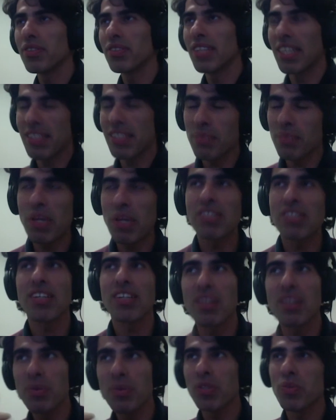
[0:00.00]
that's
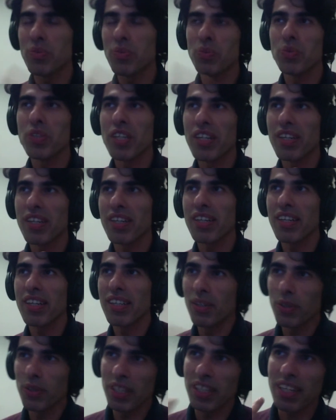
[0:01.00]
basically what we are
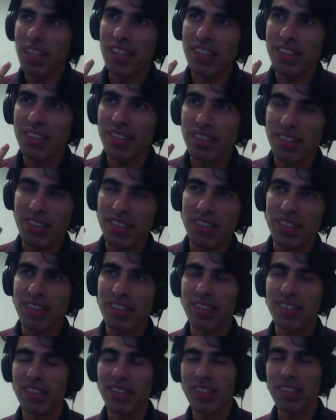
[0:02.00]
looking at
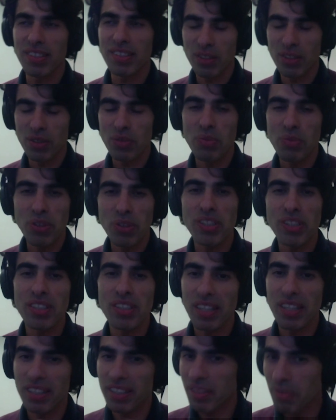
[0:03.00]
into more
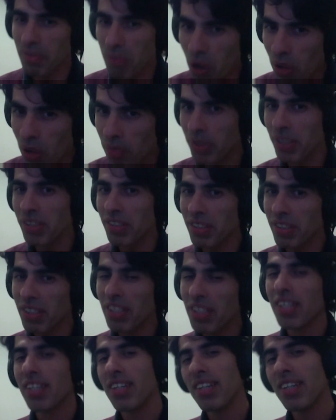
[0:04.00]
detail at the moment,
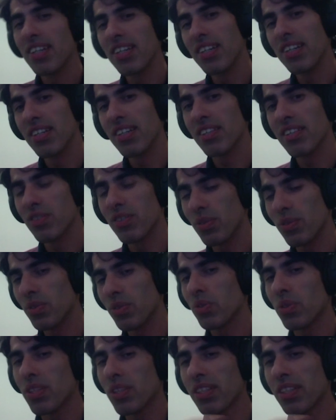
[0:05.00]

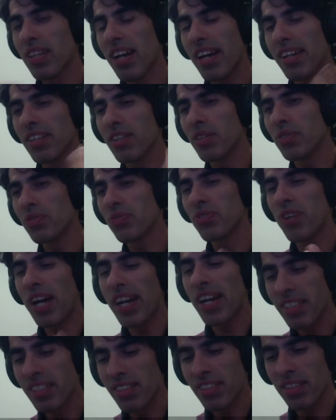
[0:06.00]
to kind of
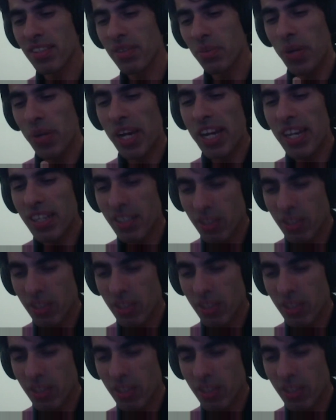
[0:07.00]
find a way